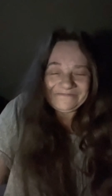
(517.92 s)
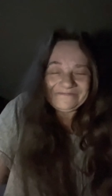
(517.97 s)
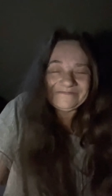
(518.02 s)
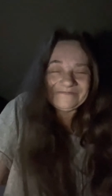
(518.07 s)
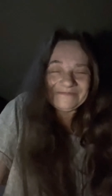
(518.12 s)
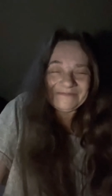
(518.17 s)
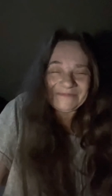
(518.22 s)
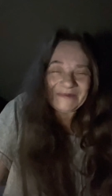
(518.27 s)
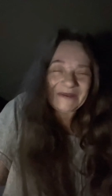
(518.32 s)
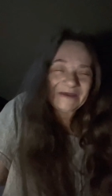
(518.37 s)

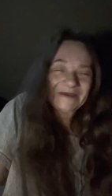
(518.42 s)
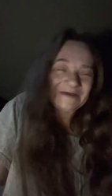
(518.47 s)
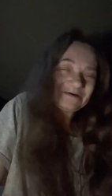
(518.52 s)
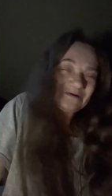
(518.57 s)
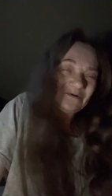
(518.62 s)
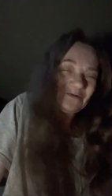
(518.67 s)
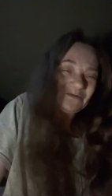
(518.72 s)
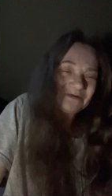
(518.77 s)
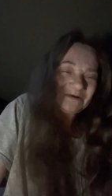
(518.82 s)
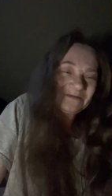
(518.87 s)
And it's
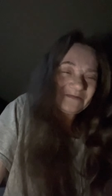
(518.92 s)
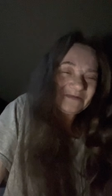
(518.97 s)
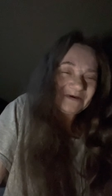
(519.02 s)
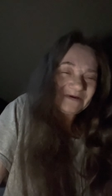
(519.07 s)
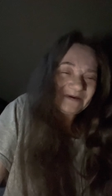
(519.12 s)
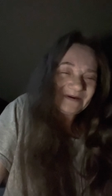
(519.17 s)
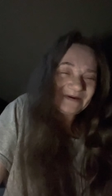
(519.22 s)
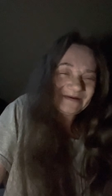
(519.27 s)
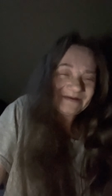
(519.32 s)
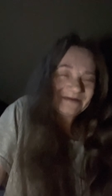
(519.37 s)
only
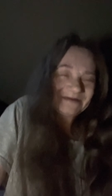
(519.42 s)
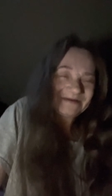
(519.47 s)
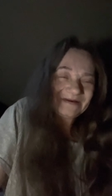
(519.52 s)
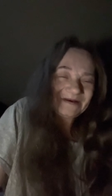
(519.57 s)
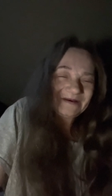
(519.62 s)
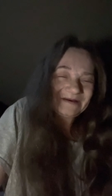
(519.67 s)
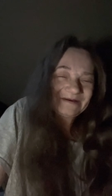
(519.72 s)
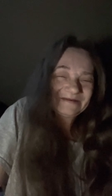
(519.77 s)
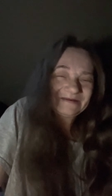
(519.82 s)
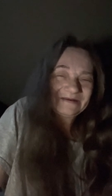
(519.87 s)
because,
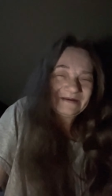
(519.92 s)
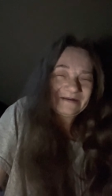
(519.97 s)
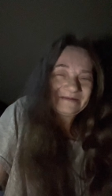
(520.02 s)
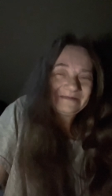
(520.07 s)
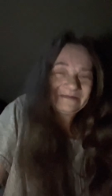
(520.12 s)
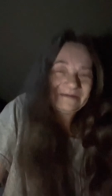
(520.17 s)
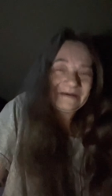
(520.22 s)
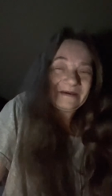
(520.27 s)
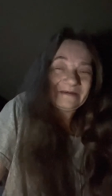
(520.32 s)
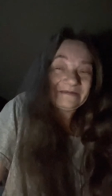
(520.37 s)
like, they
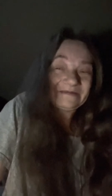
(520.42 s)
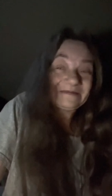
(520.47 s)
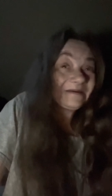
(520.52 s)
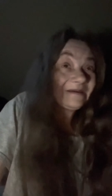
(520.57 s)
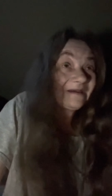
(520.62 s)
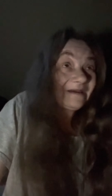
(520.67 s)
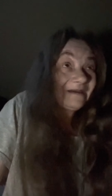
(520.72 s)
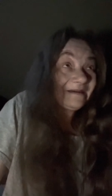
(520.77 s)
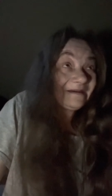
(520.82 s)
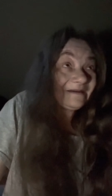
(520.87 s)
at the
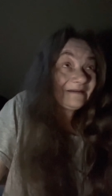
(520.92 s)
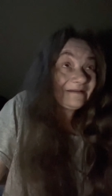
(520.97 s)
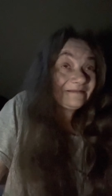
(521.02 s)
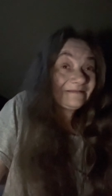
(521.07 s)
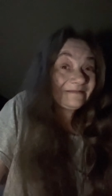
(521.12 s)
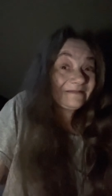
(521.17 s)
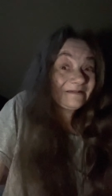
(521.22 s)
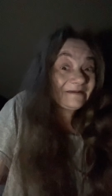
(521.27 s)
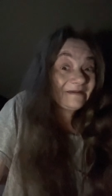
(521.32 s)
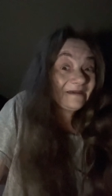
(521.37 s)
end,
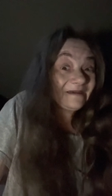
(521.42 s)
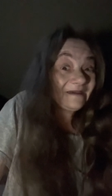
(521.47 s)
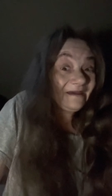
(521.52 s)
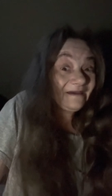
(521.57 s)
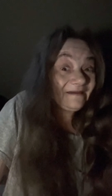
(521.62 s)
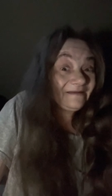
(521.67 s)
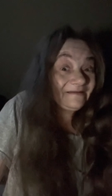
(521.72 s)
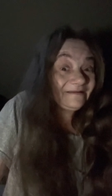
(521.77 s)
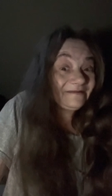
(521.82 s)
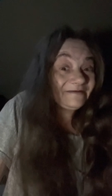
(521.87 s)
the
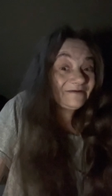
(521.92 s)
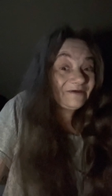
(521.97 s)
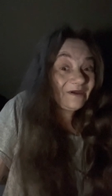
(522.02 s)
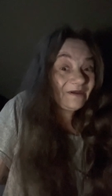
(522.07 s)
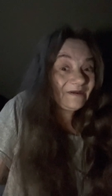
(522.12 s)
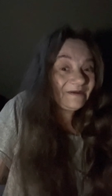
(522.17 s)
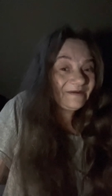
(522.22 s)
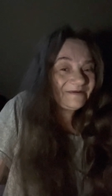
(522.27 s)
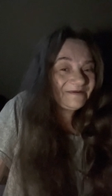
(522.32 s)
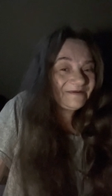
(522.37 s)
cat
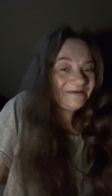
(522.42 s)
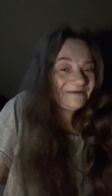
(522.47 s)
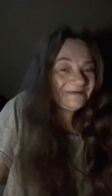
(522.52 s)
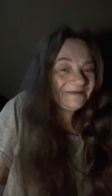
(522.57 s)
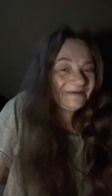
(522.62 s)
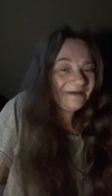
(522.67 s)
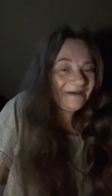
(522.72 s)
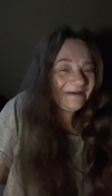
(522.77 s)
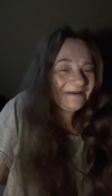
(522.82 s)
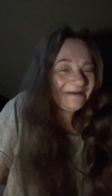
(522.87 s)
changes
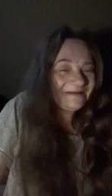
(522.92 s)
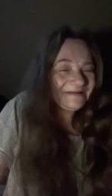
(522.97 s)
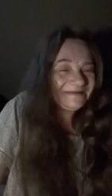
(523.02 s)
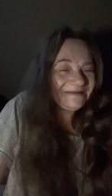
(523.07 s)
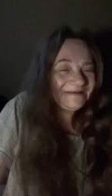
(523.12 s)
size.